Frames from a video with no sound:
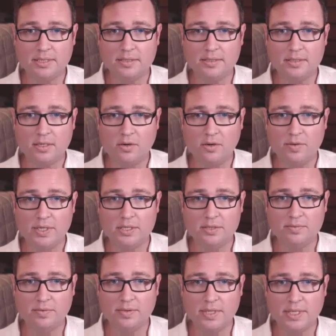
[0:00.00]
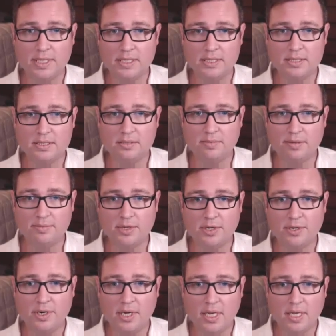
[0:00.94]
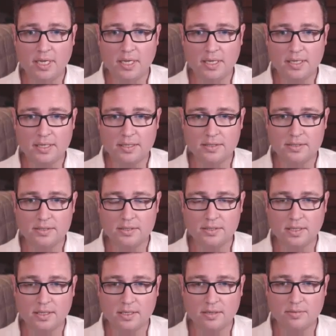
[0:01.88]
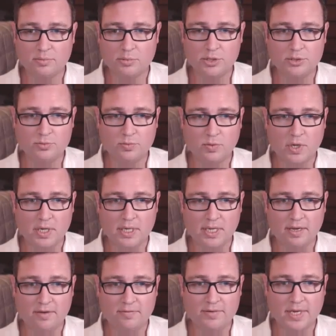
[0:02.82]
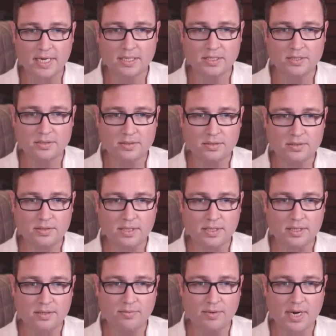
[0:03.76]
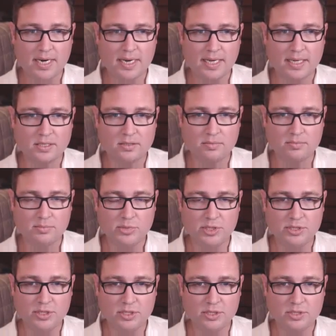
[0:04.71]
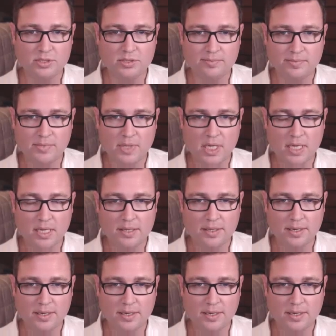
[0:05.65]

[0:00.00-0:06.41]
Let me go into one of these. Remember, here's our bridge 1 left axle and the right axle bridges.